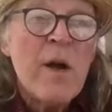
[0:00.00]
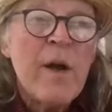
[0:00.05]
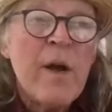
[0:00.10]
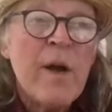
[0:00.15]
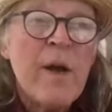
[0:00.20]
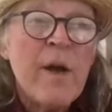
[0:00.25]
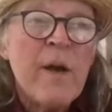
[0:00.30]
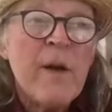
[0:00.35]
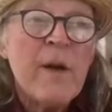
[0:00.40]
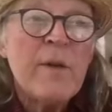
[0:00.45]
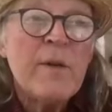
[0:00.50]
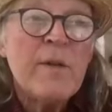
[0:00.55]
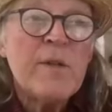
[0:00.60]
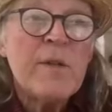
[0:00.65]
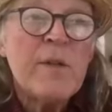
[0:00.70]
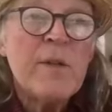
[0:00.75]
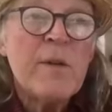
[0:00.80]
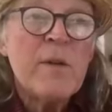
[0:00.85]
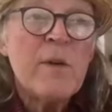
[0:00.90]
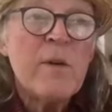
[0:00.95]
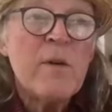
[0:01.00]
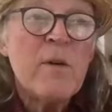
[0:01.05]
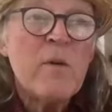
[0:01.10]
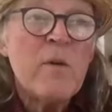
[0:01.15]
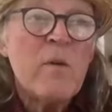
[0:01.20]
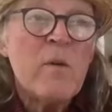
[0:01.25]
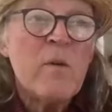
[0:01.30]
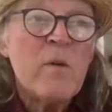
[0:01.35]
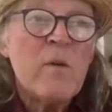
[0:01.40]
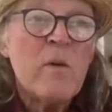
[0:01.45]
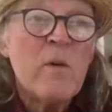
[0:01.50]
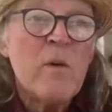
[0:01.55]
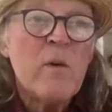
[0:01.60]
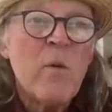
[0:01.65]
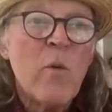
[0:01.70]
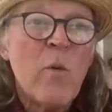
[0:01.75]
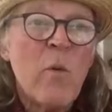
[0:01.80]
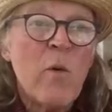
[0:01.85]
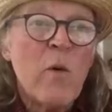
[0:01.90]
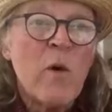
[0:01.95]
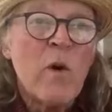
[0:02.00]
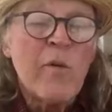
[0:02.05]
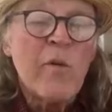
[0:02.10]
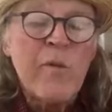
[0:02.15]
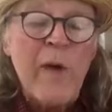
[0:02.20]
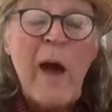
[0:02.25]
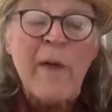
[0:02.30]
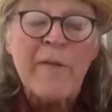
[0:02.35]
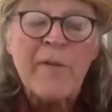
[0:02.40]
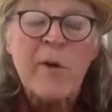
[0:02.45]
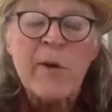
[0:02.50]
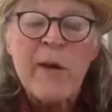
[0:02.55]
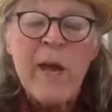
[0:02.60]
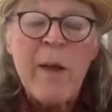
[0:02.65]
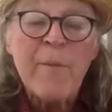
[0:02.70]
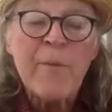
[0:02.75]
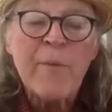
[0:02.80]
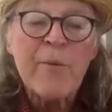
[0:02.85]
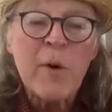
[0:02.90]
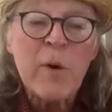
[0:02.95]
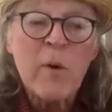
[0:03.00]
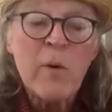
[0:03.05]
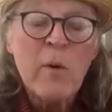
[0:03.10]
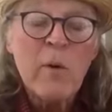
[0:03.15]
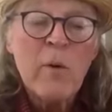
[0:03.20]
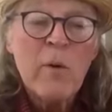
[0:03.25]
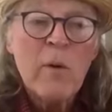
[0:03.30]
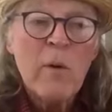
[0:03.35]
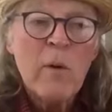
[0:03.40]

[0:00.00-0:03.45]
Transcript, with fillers: And her father came through.